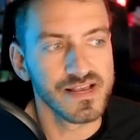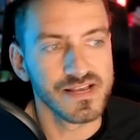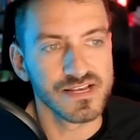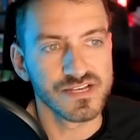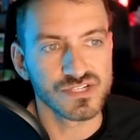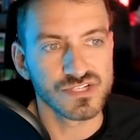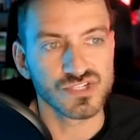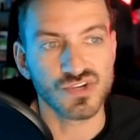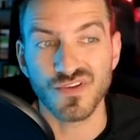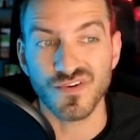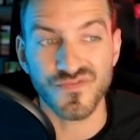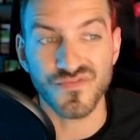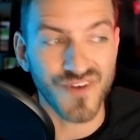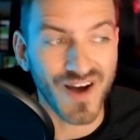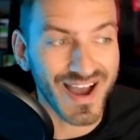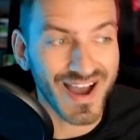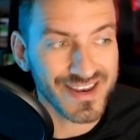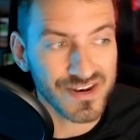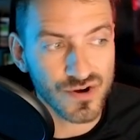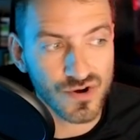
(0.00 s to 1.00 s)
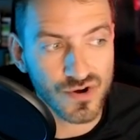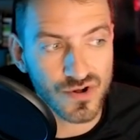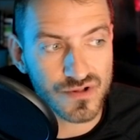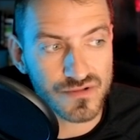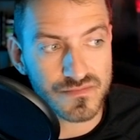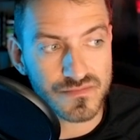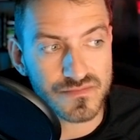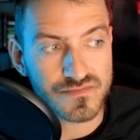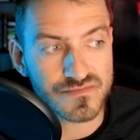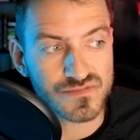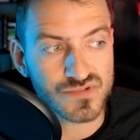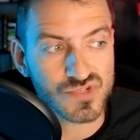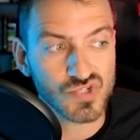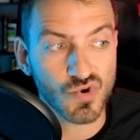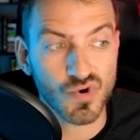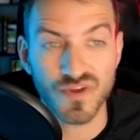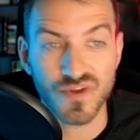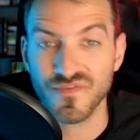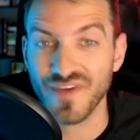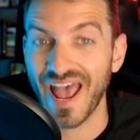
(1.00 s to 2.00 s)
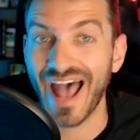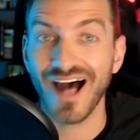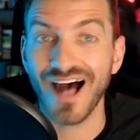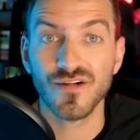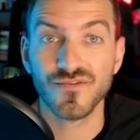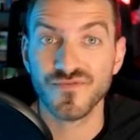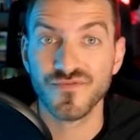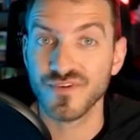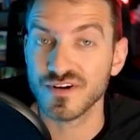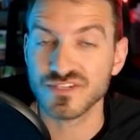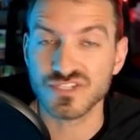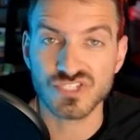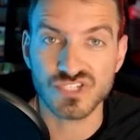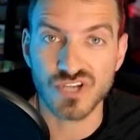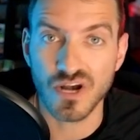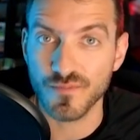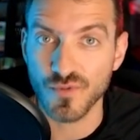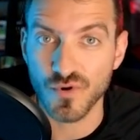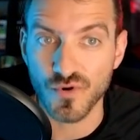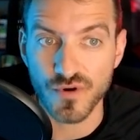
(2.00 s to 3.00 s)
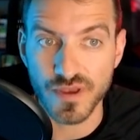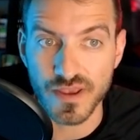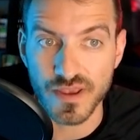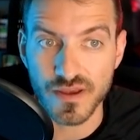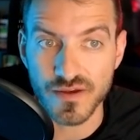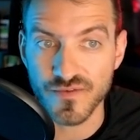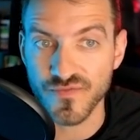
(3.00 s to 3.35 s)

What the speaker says: So the final sort of alpha summary